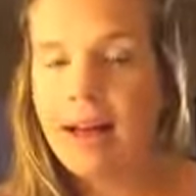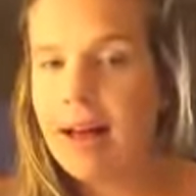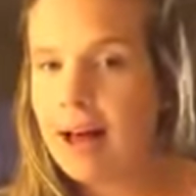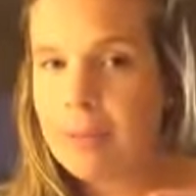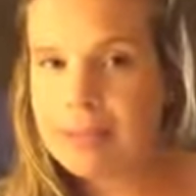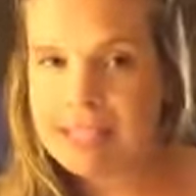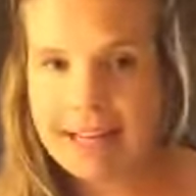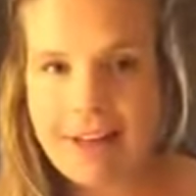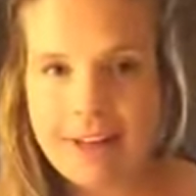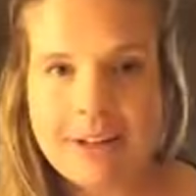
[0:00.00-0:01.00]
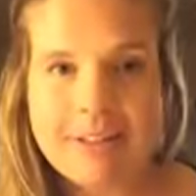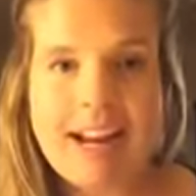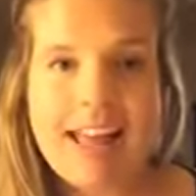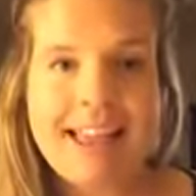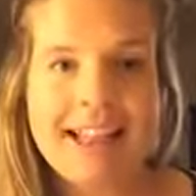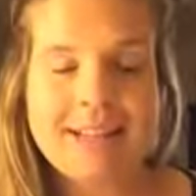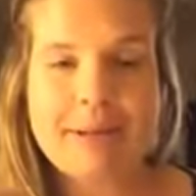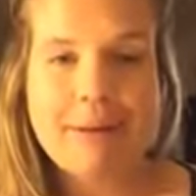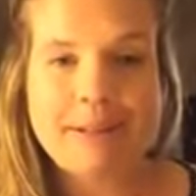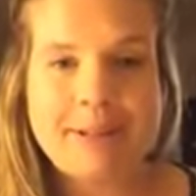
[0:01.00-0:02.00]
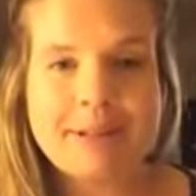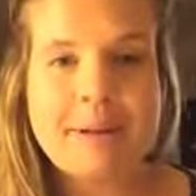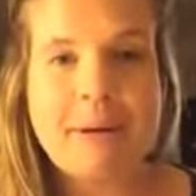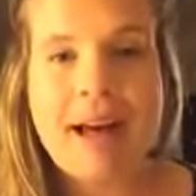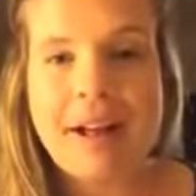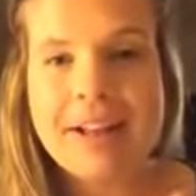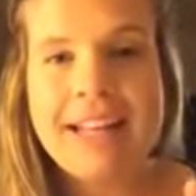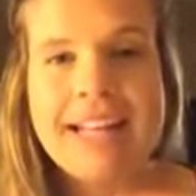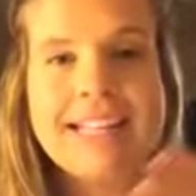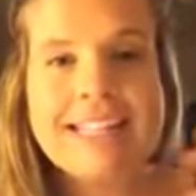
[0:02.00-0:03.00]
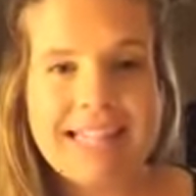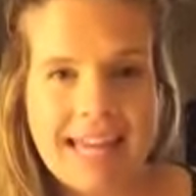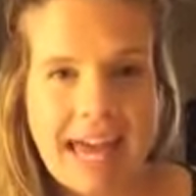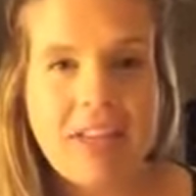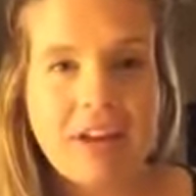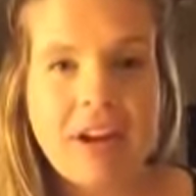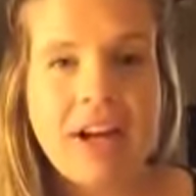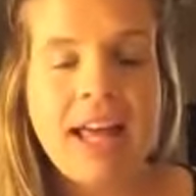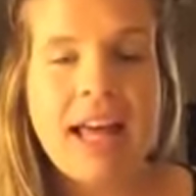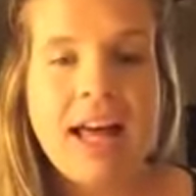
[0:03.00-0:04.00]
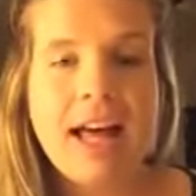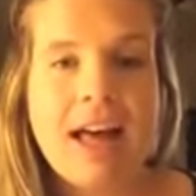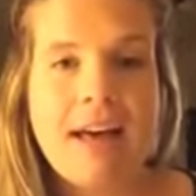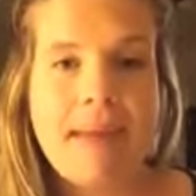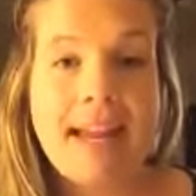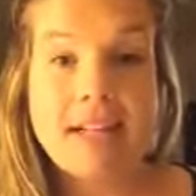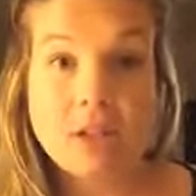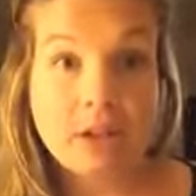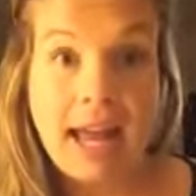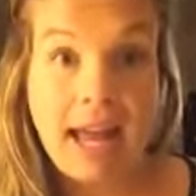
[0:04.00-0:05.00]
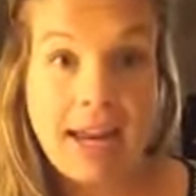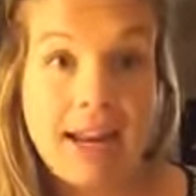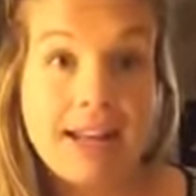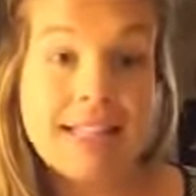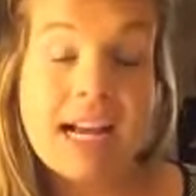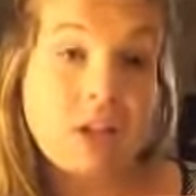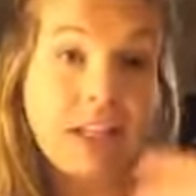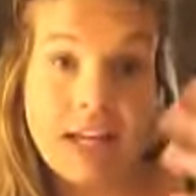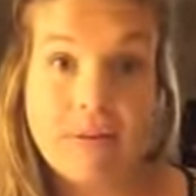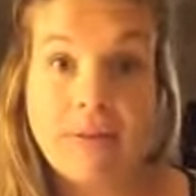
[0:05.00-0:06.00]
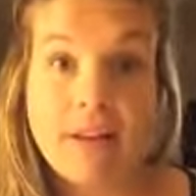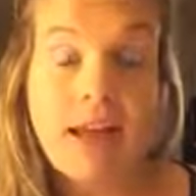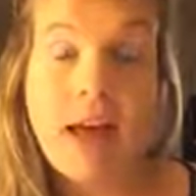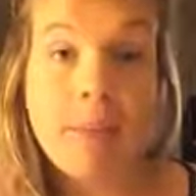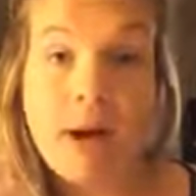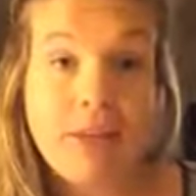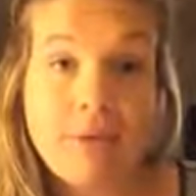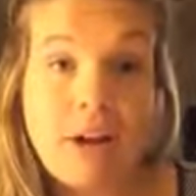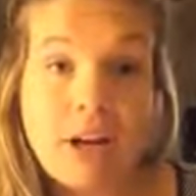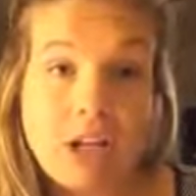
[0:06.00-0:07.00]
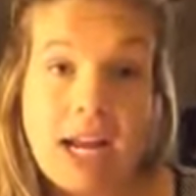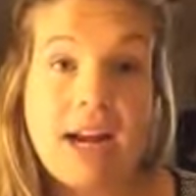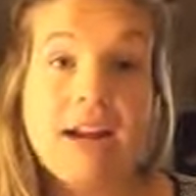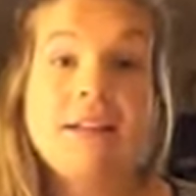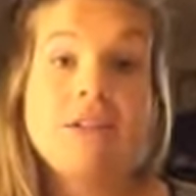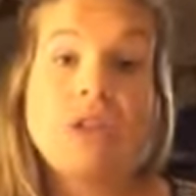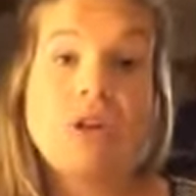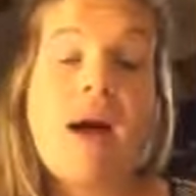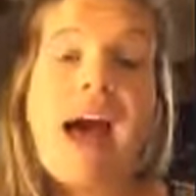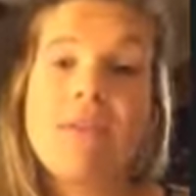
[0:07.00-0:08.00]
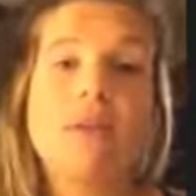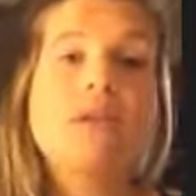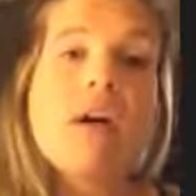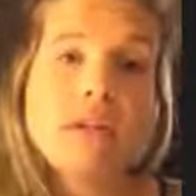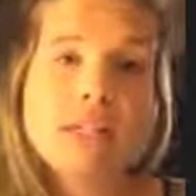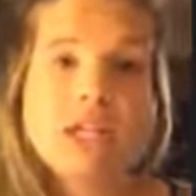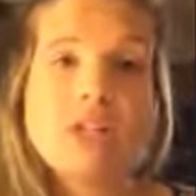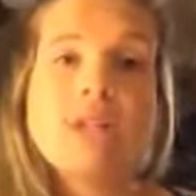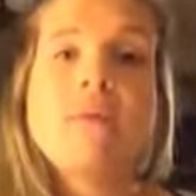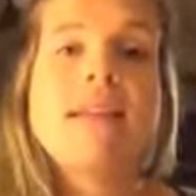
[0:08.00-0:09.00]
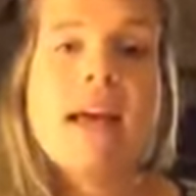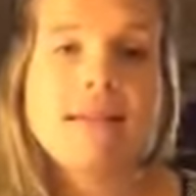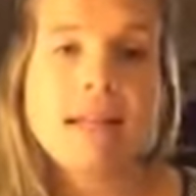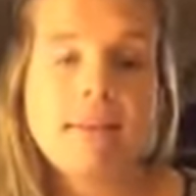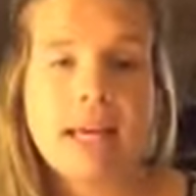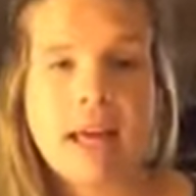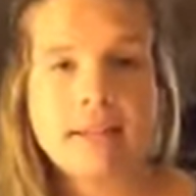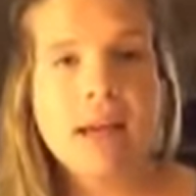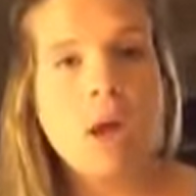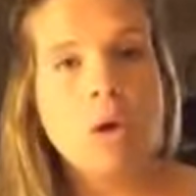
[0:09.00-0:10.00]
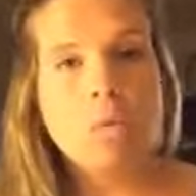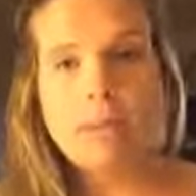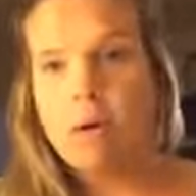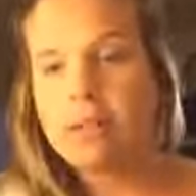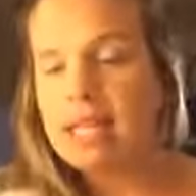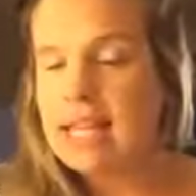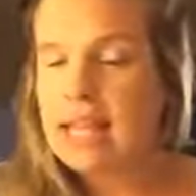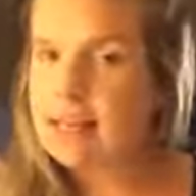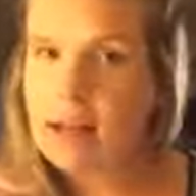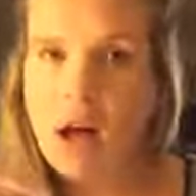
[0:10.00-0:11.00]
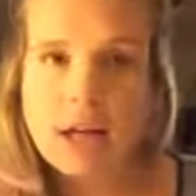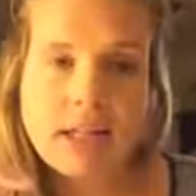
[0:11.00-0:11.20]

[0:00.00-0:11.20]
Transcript: opposite colors. And I think that's why we do so well together. And it's great. And it's actually like a breath of fresh air to have those conversations with Kesley because we both see things on a